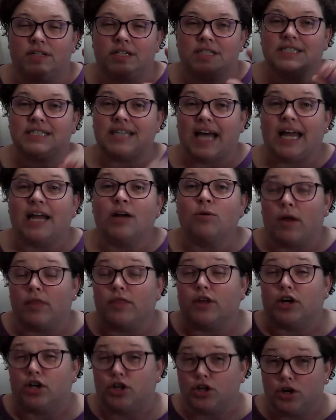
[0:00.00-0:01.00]
saying what
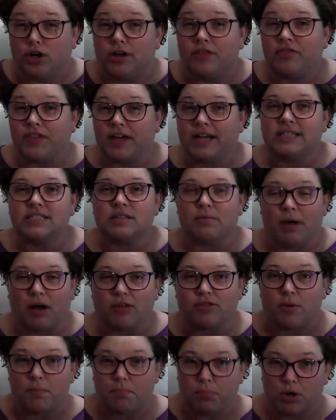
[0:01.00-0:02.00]
the good things
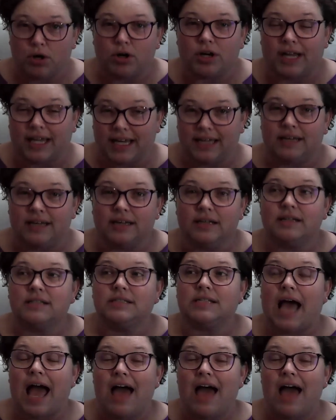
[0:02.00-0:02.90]
about the book is